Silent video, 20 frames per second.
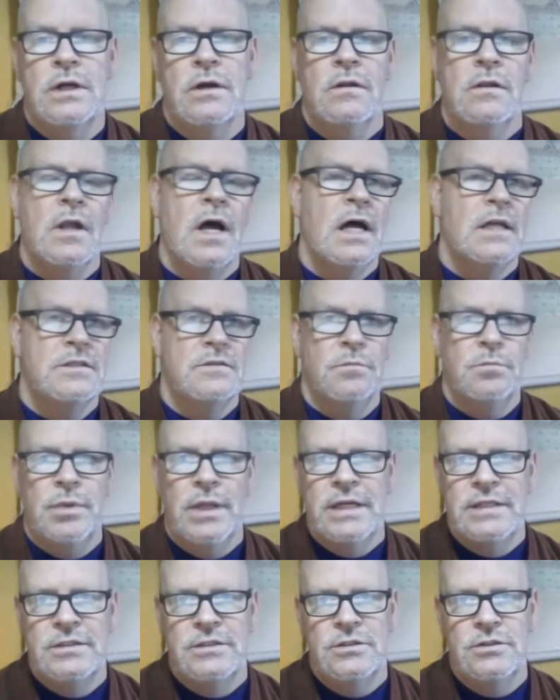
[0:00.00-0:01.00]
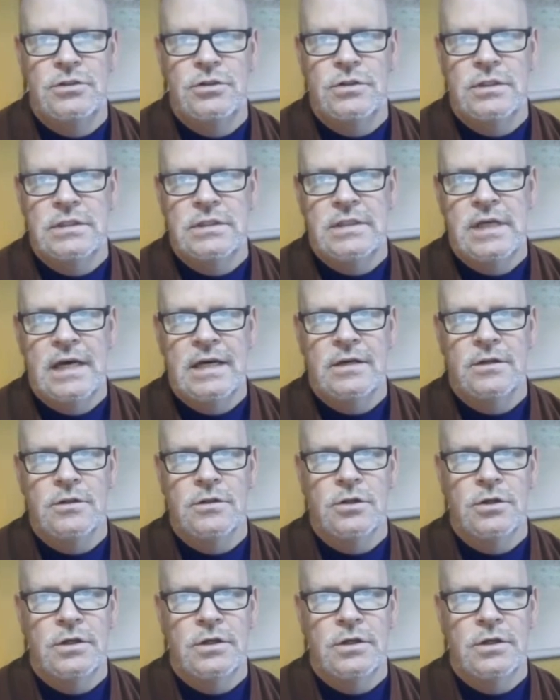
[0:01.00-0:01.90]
lots of places you can take a look,